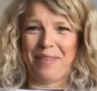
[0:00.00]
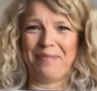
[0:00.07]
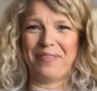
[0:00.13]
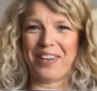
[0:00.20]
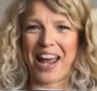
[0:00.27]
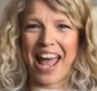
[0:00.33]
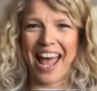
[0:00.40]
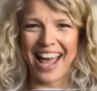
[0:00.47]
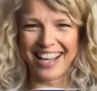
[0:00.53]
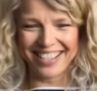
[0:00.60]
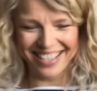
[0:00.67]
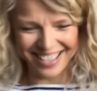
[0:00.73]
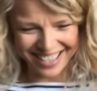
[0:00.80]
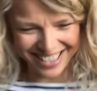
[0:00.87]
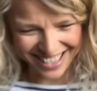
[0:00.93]

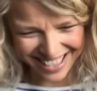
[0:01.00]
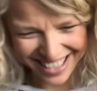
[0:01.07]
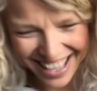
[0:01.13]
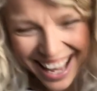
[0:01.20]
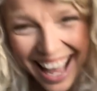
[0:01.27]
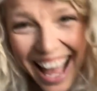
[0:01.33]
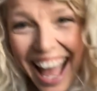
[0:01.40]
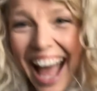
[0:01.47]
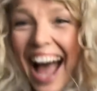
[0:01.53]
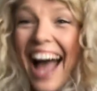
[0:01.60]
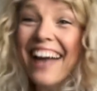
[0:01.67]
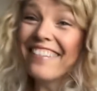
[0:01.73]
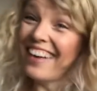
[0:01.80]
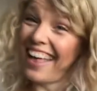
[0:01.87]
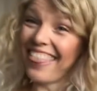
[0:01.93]
breasts.
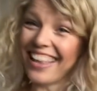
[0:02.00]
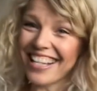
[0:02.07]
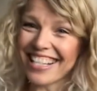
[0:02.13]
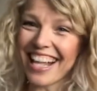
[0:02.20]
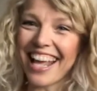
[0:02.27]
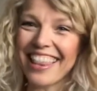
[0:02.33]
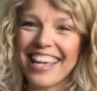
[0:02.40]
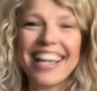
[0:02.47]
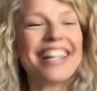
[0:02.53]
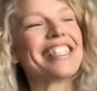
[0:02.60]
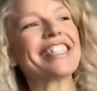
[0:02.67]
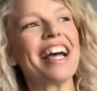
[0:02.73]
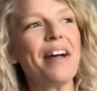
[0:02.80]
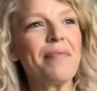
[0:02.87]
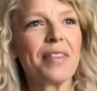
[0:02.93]
I wear things like this,
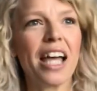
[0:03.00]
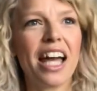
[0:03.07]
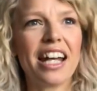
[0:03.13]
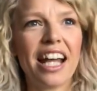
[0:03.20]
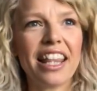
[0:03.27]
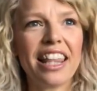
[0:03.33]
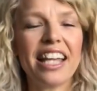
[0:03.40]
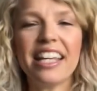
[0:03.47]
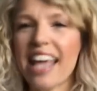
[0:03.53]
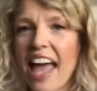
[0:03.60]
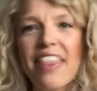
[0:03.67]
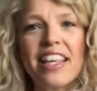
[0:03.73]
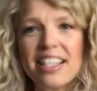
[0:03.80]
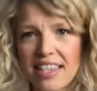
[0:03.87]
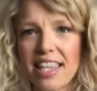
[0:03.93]
and I think,
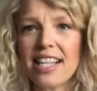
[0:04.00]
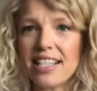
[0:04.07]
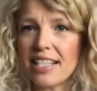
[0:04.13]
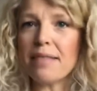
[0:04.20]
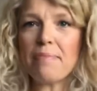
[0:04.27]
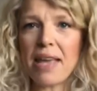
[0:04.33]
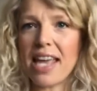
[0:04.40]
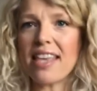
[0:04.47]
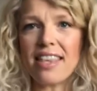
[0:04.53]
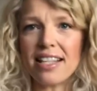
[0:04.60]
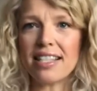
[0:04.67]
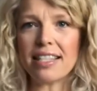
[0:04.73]
yeah, this is me.